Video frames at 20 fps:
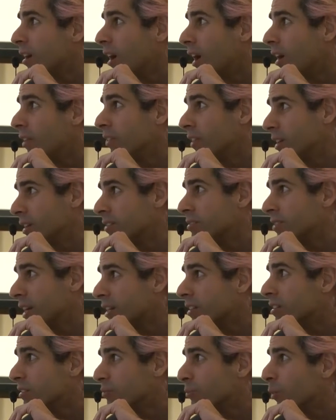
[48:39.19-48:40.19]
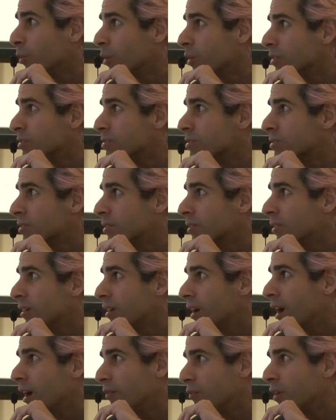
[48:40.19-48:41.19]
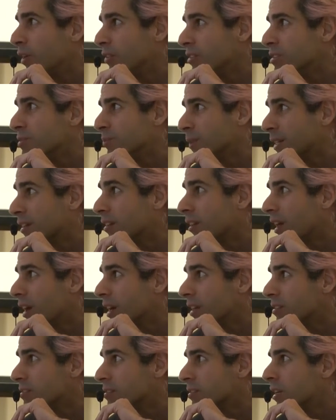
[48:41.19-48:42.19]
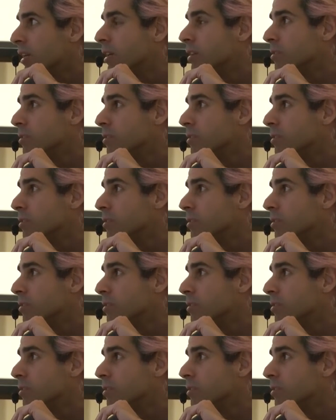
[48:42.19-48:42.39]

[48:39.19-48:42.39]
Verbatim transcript: on the executive boards of all these big clients.